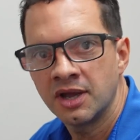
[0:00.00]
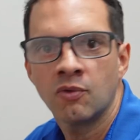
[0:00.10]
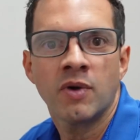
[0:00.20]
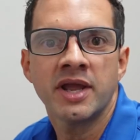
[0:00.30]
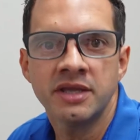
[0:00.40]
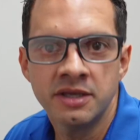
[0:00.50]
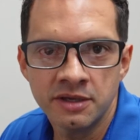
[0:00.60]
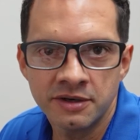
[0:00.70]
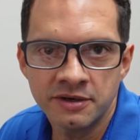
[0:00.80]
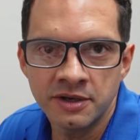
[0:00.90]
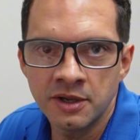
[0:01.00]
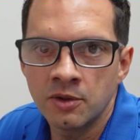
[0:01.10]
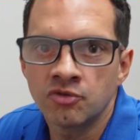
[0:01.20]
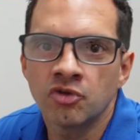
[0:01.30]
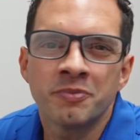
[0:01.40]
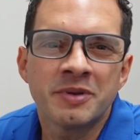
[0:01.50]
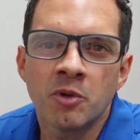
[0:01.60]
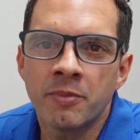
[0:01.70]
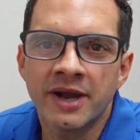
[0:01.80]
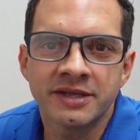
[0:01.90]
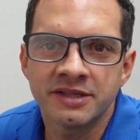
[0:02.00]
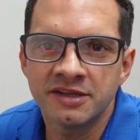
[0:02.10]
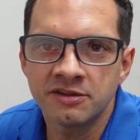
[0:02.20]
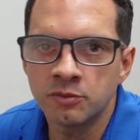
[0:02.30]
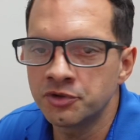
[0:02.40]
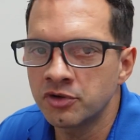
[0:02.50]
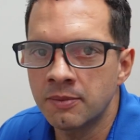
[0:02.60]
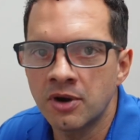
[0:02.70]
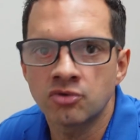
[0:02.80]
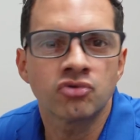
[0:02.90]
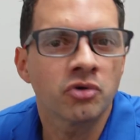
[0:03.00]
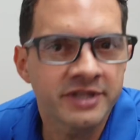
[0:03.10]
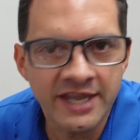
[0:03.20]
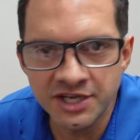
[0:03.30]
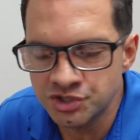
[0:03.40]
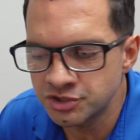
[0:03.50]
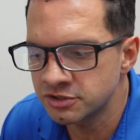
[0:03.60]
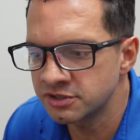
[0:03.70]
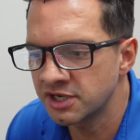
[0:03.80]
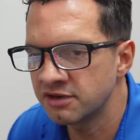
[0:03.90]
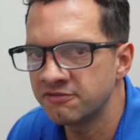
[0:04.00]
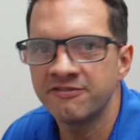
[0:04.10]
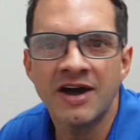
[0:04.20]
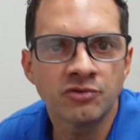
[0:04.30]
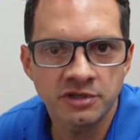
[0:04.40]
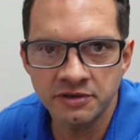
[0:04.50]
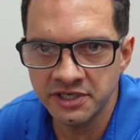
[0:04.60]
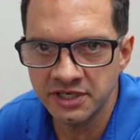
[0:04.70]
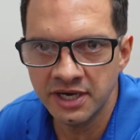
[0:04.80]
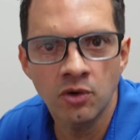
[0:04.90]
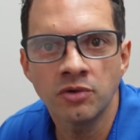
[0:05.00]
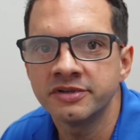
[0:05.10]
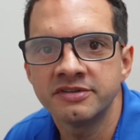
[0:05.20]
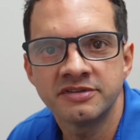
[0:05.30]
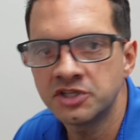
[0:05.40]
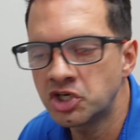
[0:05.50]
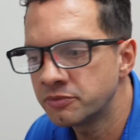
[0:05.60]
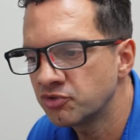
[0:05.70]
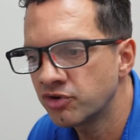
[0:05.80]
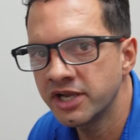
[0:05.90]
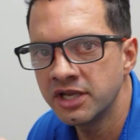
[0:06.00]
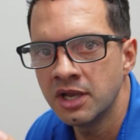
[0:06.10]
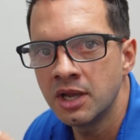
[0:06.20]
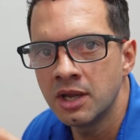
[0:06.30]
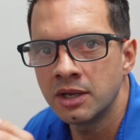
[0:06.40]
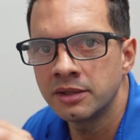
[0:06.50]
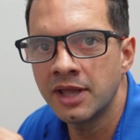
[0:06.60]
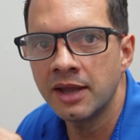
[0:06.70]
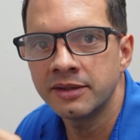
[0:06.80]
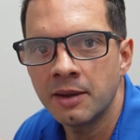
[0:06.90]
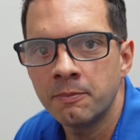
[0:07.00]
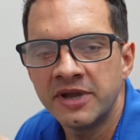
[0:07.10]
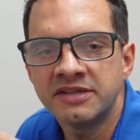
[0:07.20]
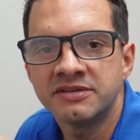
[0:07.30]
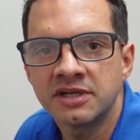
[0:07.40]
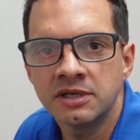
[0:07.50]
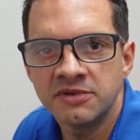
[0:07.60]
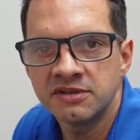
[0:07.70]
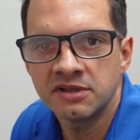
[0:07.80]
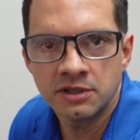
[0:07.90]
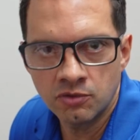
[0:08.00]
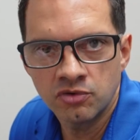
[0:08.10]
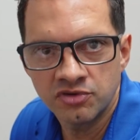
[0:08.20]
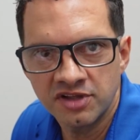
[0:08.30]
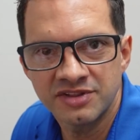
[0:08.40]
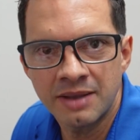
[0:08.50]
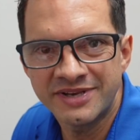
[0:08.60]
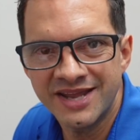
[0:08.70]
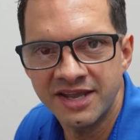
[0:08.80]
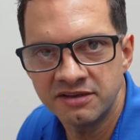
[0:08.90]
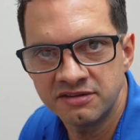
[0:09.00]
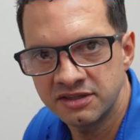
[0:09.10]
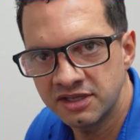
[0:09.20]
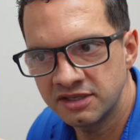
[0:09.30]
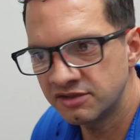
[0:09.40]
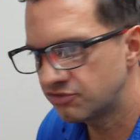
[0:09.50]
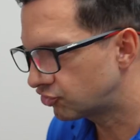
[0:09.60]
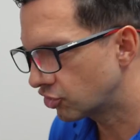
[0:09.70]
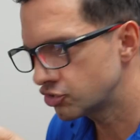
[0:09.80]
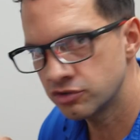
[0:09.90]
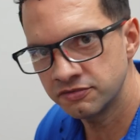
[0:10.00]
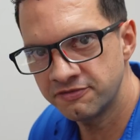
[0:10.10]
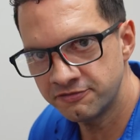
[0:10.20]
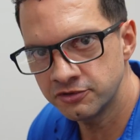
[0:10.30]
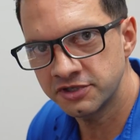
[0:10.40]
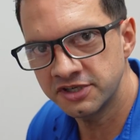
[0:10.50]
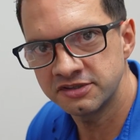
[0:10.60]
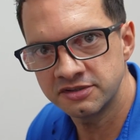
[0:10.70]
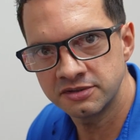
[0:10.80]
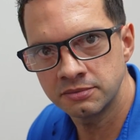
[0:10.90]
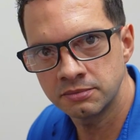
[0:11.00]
Right here, some people back in the days will talk about rotation and foundering and all these terms, right? That, that basically means that the horse has laminitis and the, the structure of the foot is